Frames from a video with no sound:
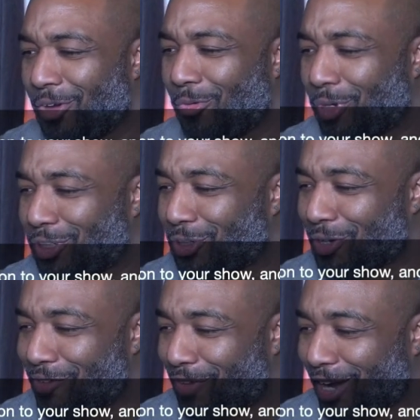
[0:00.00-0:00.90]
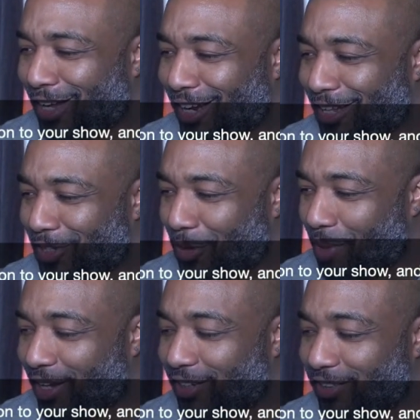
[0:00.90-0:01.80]
Would you invite Anton
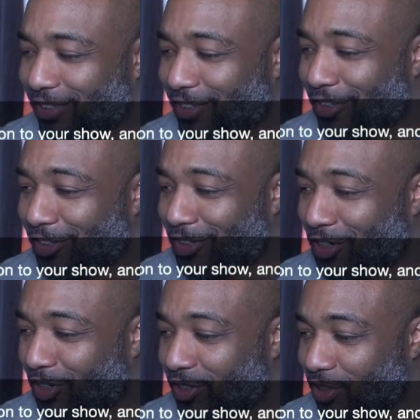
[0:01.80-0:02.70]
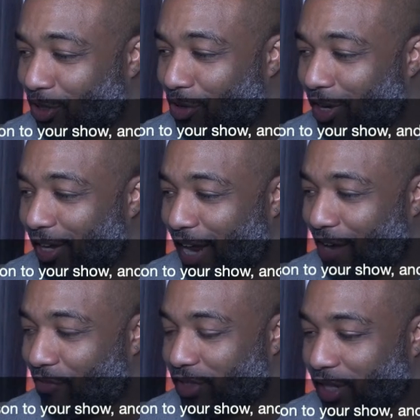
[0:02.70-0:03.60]
Magnusson to your show and
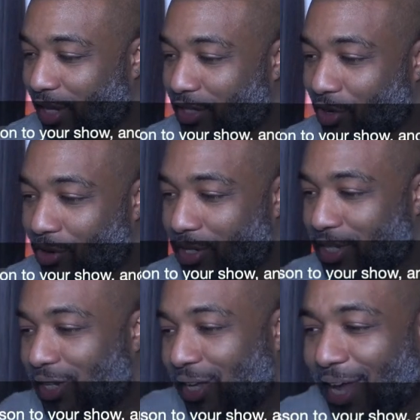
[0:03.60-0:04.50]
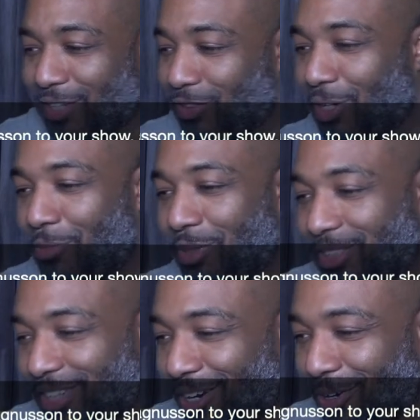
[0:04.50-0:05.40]
advertise, or is he canceled up in
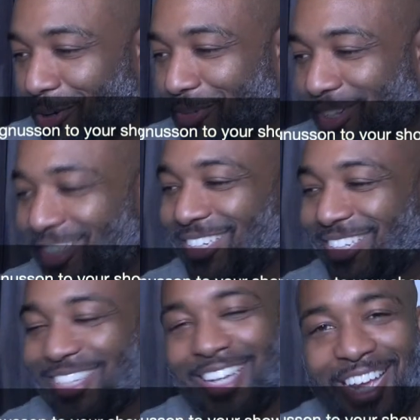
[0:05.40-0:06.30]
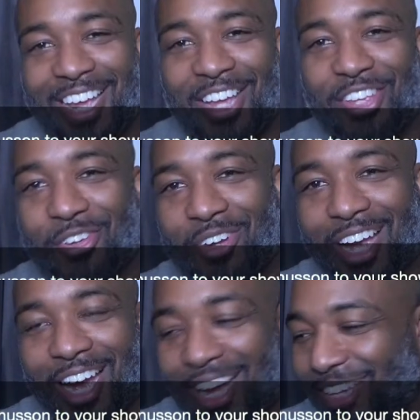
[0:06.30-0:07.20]
Stockholm? You
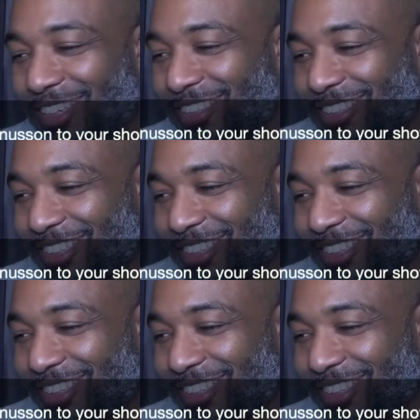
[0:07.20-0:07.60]
guys